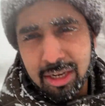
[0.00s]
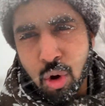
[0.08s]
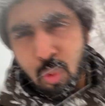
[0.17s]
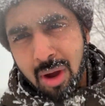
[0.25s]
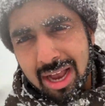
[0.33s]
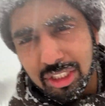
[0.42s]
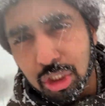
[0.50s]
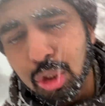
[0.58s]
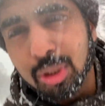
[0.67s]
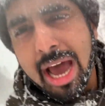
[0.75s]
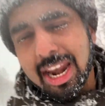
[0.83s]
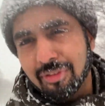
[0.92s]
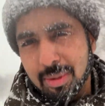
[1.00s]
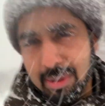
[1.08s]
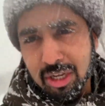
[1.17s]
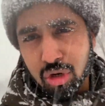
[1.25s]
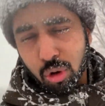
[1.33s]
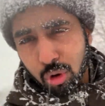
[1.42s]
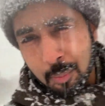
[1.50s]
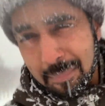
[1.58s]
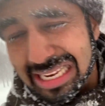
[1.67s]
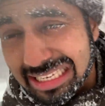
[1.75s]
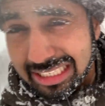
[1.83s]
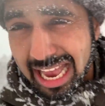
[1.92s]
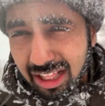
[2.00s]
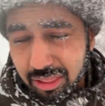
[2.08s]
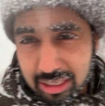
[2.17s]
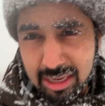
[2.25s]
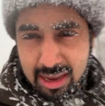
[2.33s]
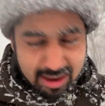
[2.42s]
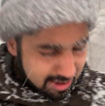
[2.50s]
you know, as a society we've been told, oh, meat is healthy.